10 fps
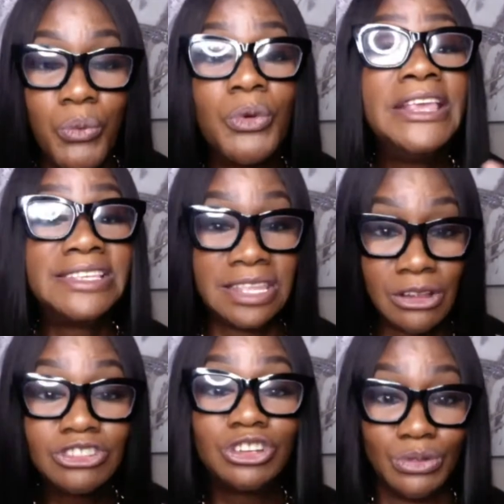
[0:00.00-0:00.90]
he still
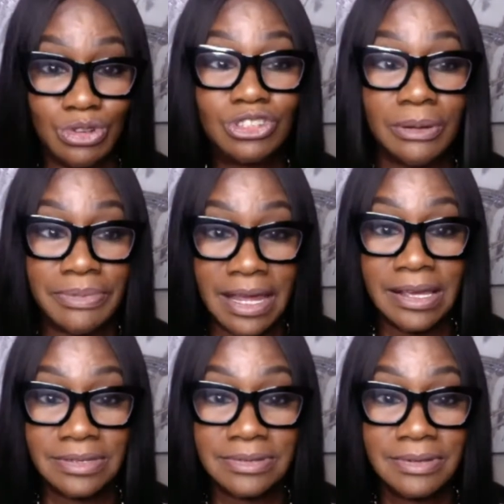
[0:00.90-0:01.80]
showed you some things.